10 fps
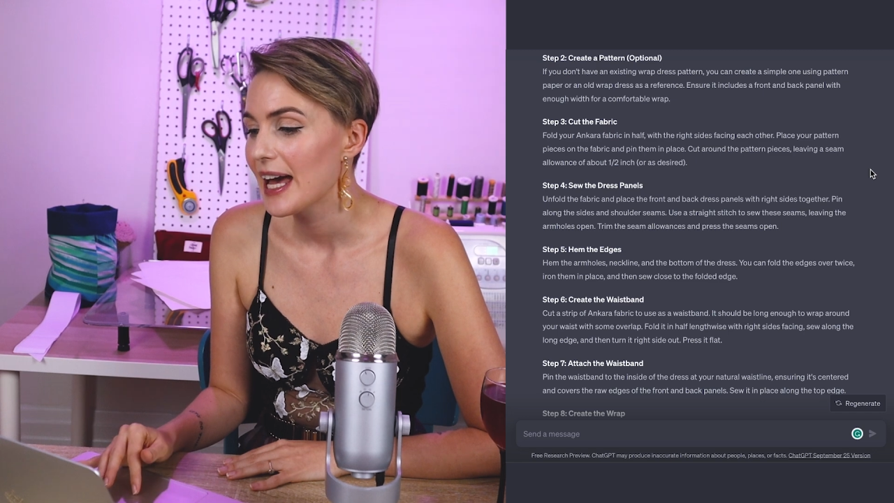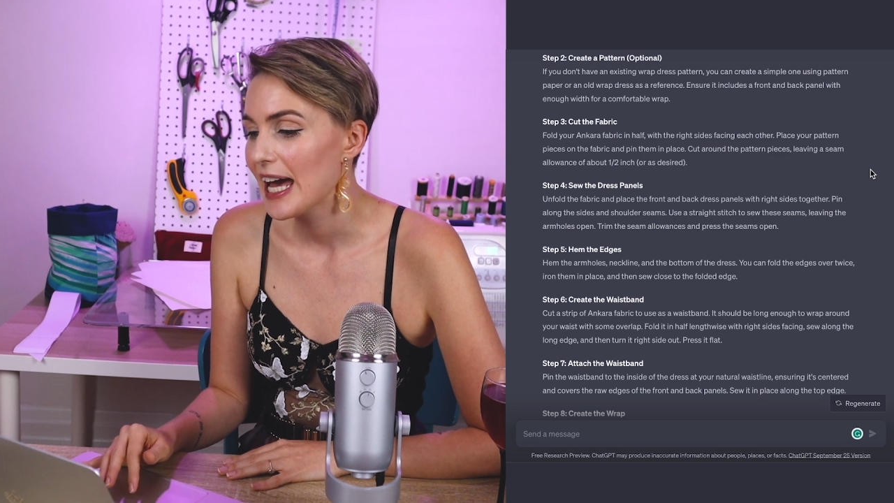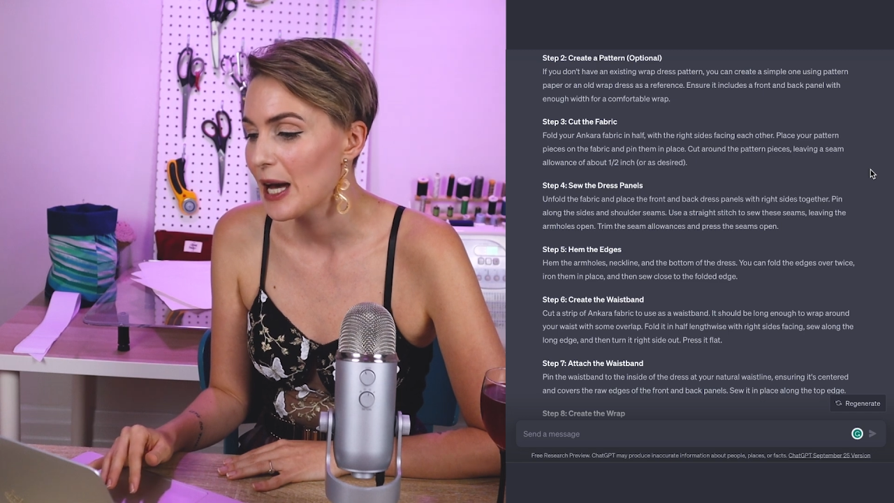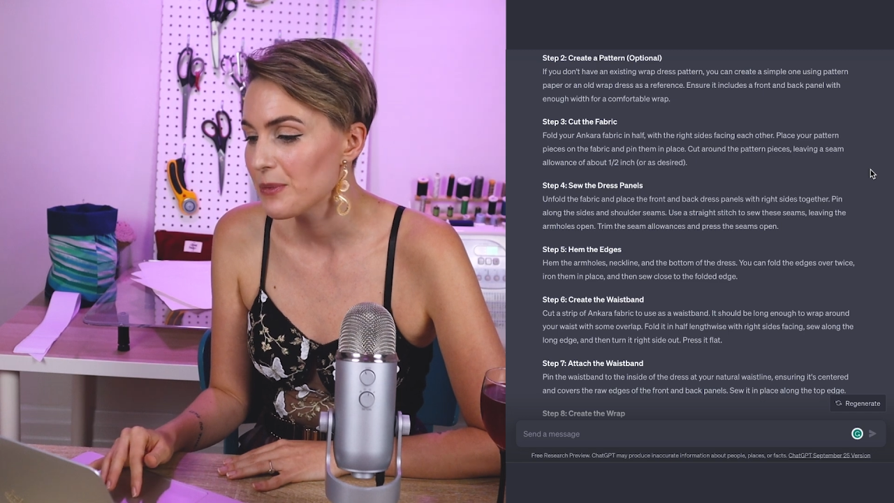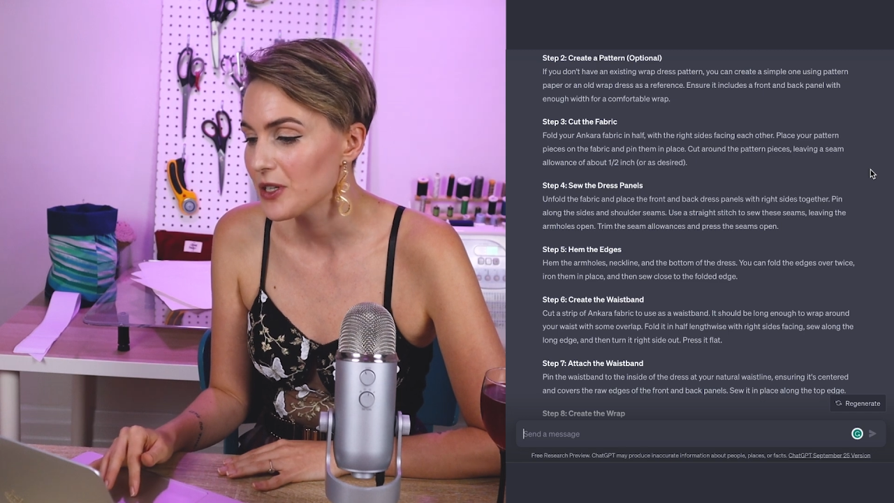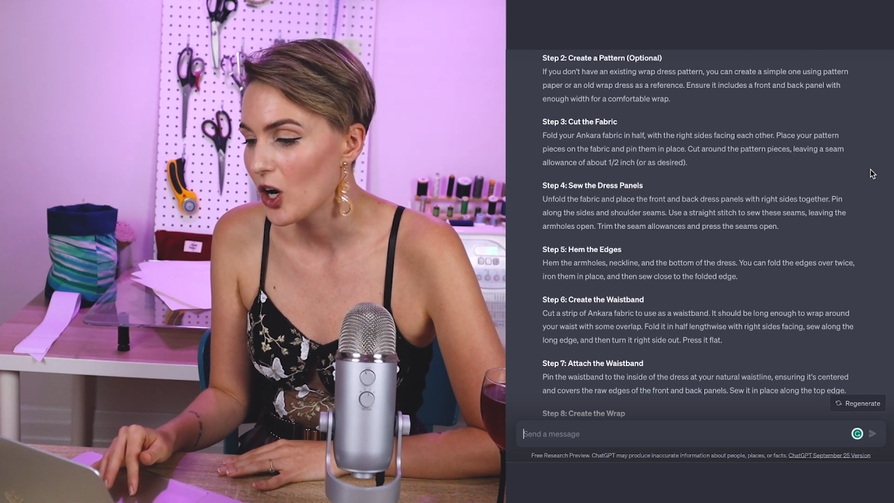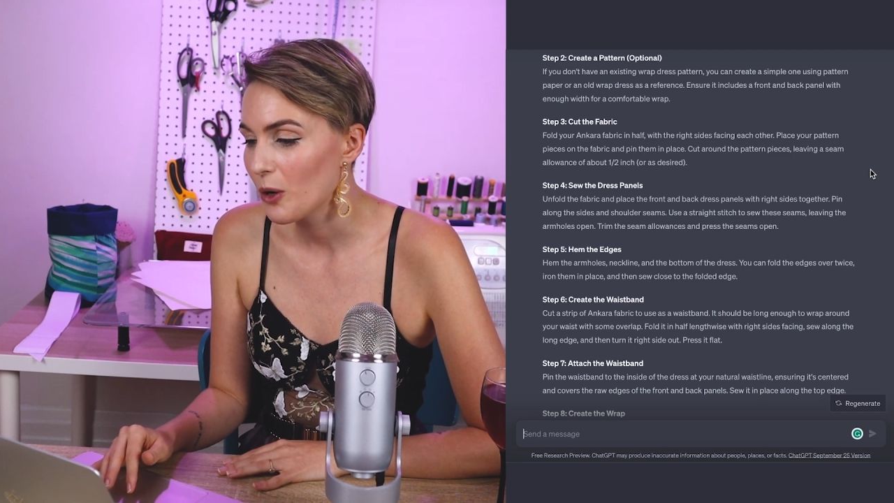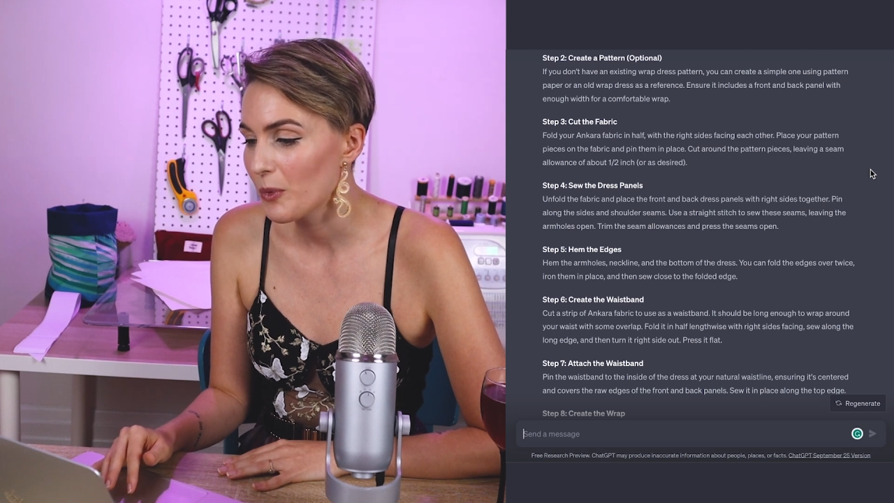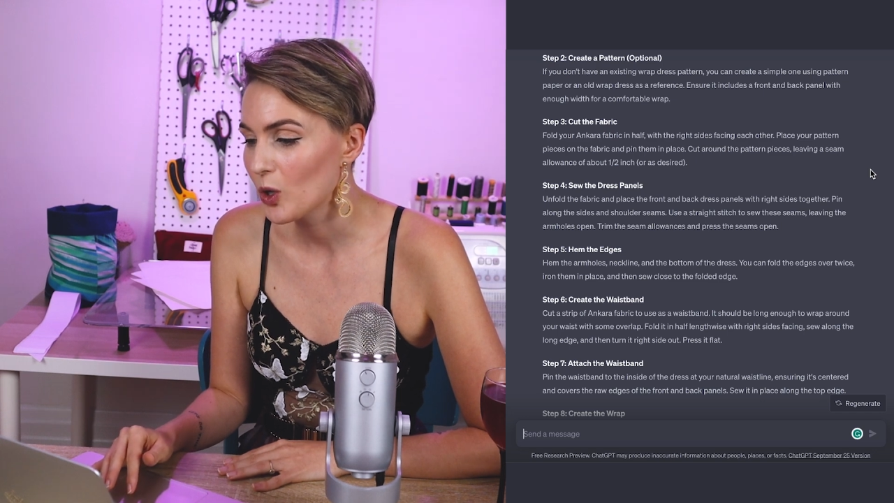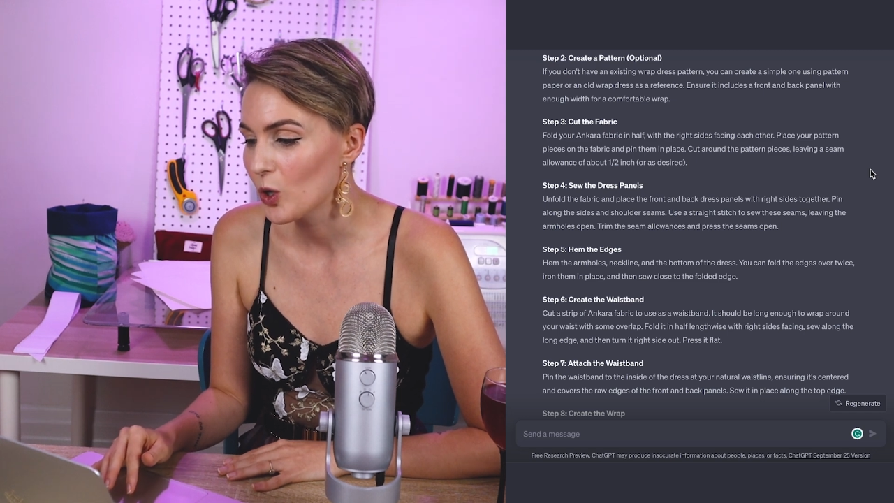Hem the
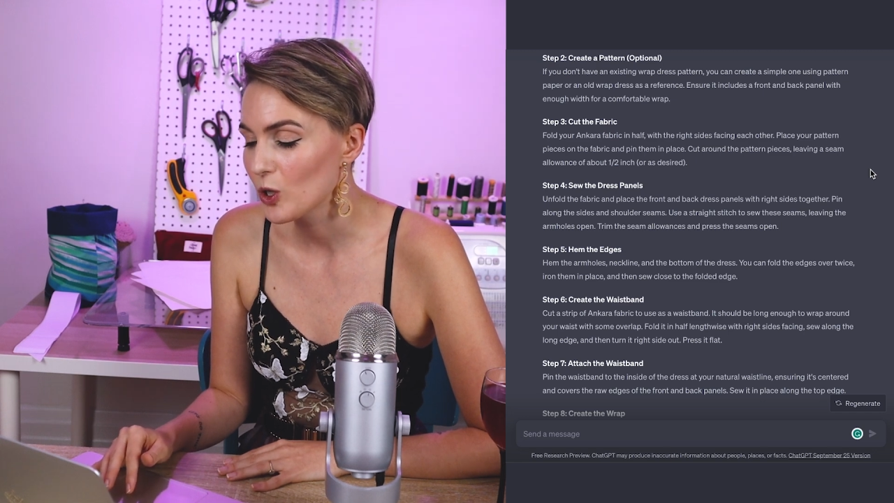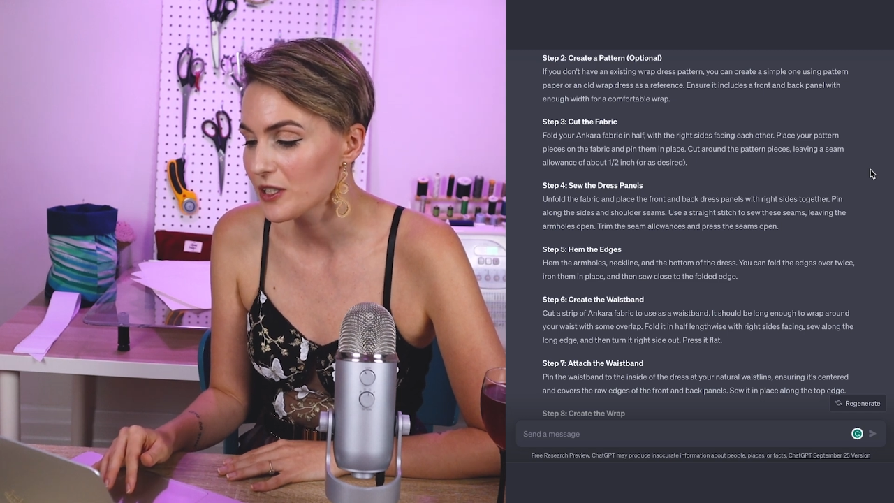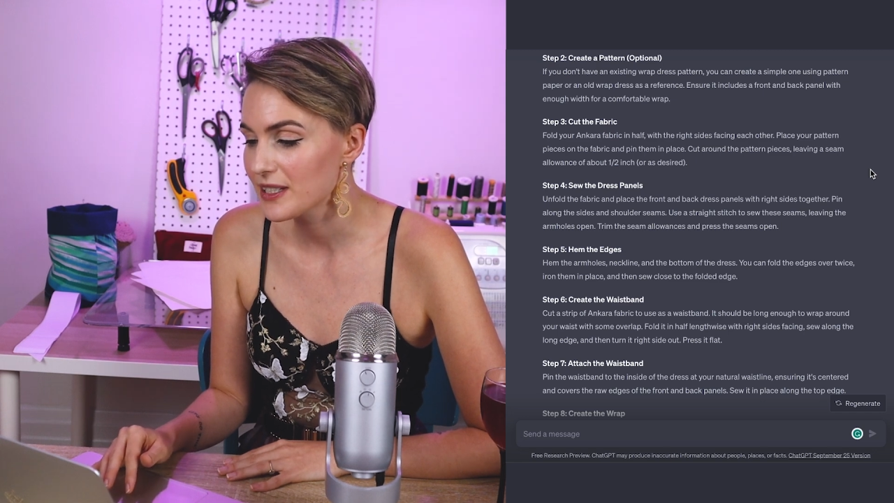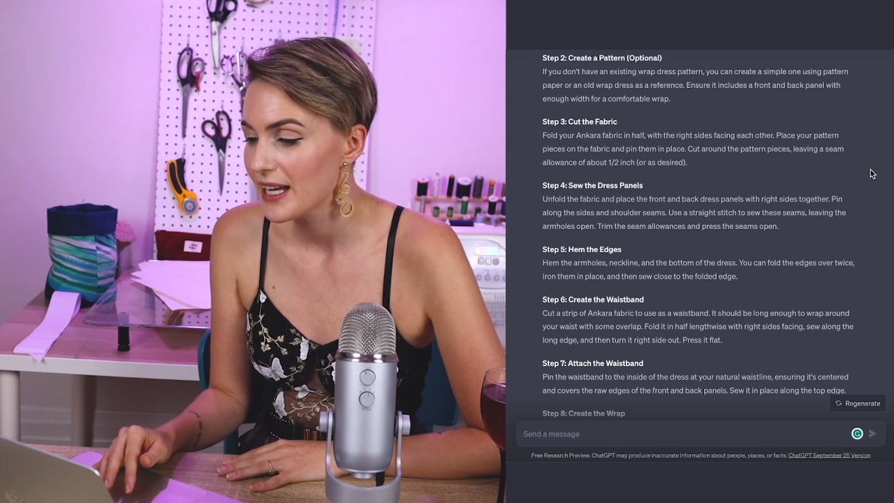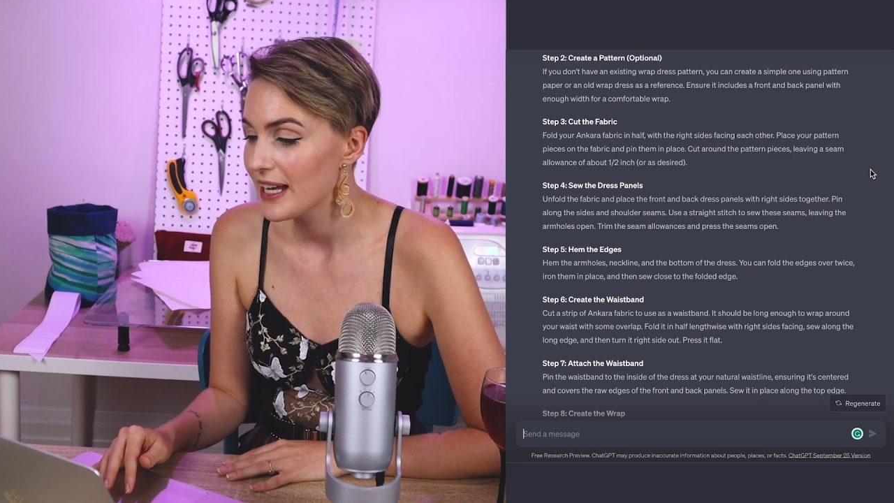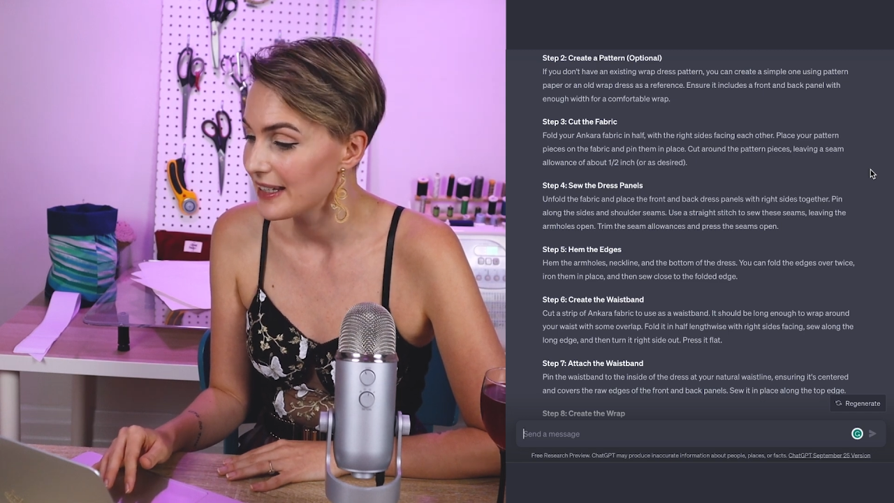armholes,